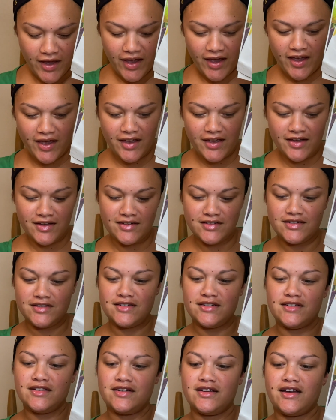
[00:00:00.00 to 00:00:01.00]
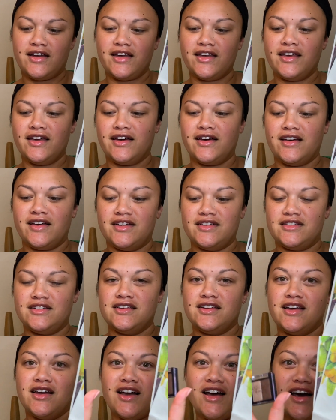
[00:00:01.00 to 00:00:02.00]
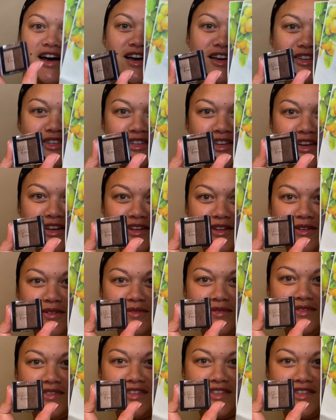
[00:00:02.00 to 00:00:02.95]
And I got eyeshadow.